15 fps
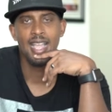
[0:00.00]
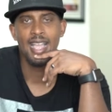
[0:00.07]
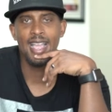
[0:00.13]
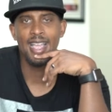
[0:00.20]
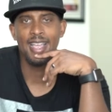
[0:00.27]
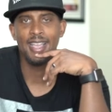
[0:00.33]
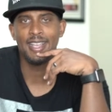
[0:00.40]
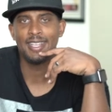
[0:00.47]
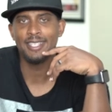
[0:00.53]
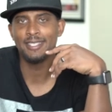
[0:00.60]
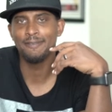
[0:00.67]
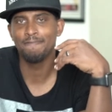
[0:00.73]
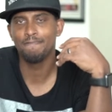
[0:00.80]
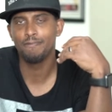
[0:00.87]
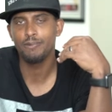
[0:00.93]

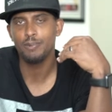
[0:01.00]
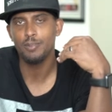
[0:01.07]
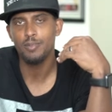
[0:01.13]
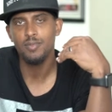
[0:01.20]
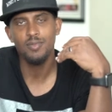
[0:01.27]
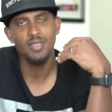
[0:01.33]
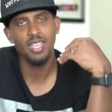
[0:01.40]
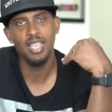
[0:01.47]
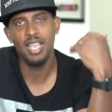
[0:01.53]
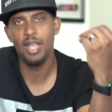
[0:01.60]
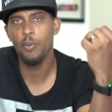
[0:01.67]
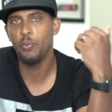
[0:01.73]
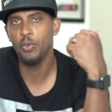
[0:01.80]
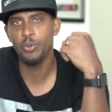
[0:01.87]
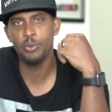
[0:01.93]
And
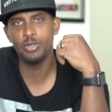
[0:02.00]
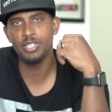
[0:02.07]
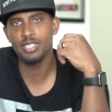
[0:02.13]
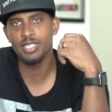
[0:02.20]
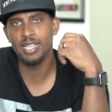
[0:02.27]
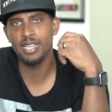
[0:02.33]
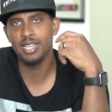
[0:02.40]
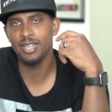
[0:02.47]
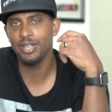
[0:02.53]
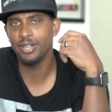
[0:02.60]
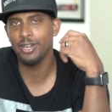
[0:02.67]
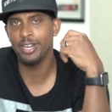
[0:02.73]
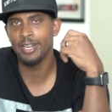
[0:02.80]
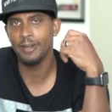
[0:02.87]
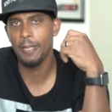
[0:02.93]
we were just like, all
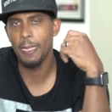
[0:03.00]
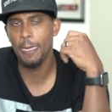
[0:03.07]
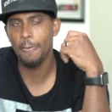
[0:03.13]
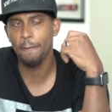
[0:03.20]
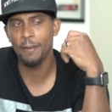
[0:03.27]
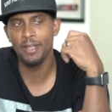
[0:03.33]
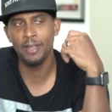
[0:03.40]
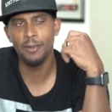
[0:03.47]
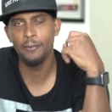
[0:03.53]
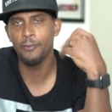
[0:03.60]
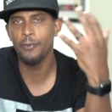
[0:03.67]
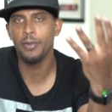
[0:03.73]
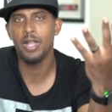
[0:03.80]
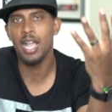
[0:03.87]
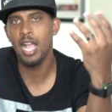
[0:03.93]
right, uh,
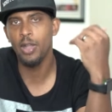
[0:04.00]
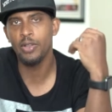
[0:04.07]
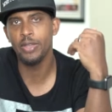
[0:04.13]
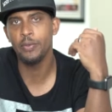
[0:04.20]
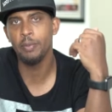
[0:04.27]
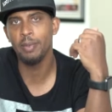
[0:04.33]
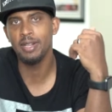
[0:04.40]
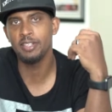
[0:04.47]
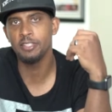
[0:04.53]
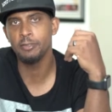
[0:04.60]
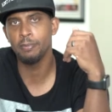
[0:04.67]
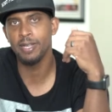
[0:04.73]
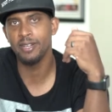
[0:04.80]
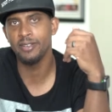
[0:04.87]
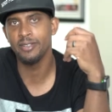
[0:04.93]
how can we make this
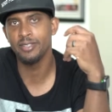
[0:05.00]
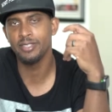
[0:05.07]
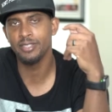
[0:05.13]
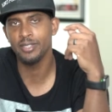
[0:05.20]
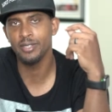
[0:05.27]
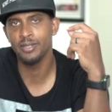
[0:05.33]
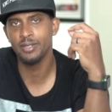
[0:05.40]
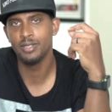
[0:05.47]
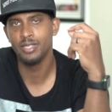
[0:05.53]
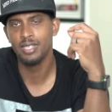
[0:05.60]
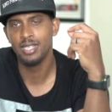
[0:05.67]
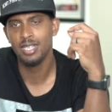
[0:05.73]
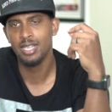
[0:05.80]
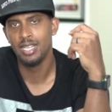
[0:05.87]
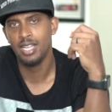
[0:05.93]
better? So
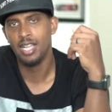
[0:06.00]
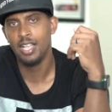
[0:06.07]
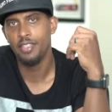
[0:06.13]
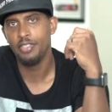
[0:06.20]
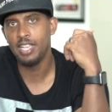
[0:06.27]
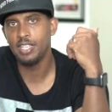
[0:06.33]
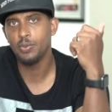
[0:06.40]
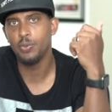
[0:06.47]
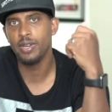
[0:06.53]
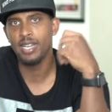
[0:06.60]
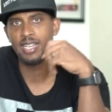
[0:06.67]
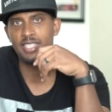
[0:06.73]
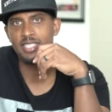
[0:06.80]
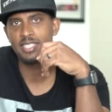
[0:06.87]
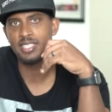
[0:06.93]
that's when
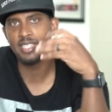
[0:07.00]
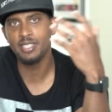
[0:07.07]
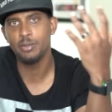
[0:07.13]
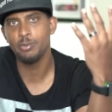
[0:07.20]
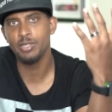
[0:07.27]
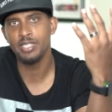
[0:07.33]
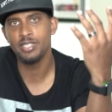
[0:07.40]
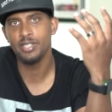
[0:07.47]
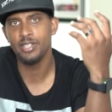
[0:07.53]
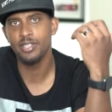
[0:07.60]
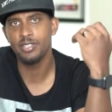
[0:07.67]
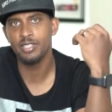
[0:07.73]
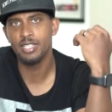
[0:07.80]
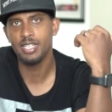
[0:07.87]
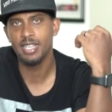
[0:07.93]
I just did some
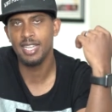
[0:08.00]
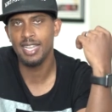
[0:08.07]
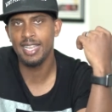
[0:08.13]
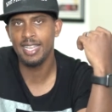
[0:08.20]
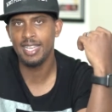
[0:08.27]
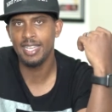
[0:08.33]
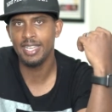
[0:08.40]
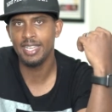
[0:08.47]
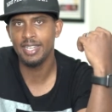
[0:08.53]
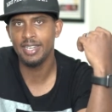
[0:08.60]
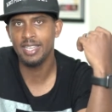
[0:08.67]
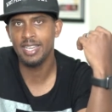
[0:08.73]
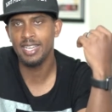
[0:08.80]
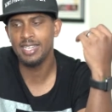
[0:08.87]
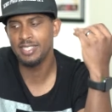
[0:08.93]
research and
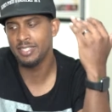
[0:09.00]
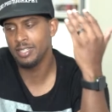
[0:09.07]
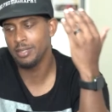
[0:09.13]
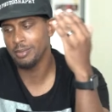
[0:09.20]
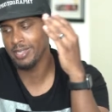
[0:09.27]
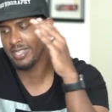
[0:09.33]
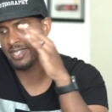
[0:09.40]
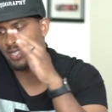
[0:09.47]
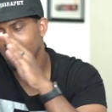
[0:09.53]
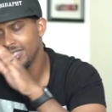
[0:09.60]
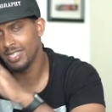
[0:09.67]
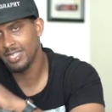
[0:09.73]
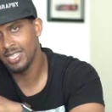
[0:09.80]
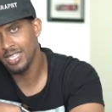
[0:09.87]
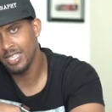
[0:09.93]
I ended up getting
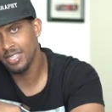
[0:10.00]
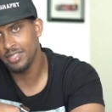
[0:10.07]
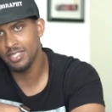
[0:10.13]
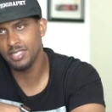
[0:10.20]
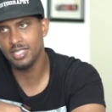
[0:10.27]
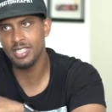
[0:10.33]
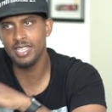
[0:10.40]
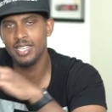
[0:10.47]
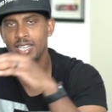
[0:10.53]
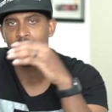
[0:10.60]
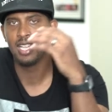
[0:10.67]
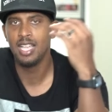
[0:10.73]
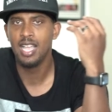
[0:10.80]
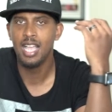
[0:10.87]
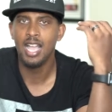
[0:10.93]
this kit.
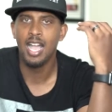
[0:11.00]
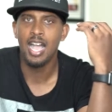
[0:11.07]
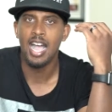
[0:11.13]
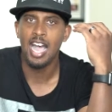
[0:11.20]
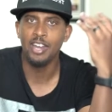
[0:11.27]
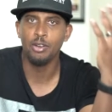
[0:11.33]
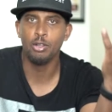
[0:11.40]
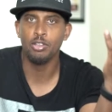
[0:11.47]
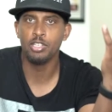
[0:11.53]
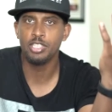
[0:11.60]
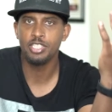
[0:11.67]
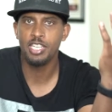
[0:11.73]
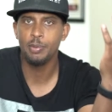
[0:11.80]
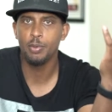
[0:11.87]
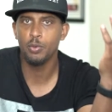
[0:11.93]
I know there's
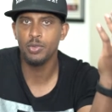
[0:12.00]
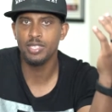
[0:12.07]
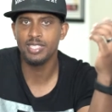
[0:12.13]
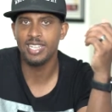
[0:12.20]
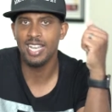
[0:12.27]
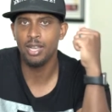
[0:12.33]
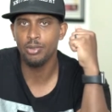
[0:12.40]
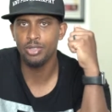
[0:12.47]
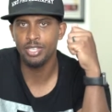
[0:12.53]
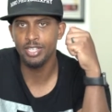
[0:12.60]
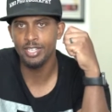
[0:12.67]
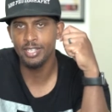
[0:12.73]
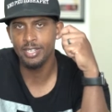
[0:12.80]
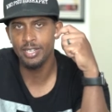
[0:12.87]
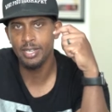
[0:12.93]
cheaper ones out
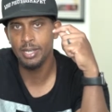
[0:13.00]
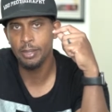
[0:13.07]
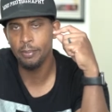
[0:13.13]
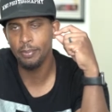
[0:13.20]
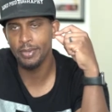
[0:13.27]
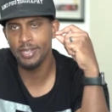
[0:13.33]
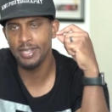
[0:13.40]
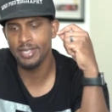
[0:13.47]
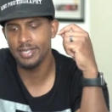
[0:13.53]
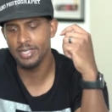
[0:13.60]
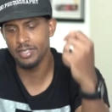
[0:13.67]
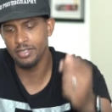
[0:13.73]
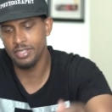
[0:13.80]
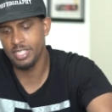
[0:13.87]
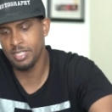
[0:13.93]
there, but
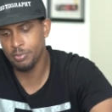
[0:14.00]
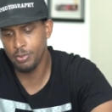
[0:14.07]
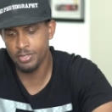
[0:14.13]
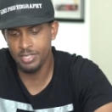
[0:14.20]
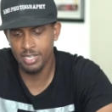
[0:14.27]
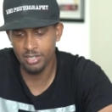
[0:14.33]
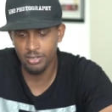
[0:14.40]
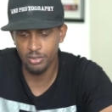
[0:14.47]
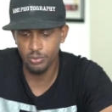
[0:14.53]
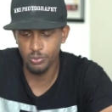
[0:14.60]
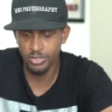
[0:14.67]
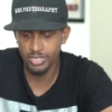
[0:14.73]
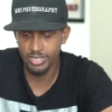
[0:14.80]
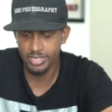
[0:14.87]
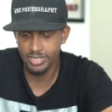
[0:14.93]
this particular
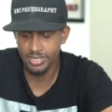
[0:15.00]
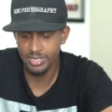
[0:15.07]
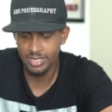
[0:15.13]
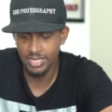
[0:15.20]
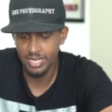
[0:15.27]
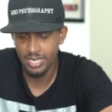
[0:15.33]
one,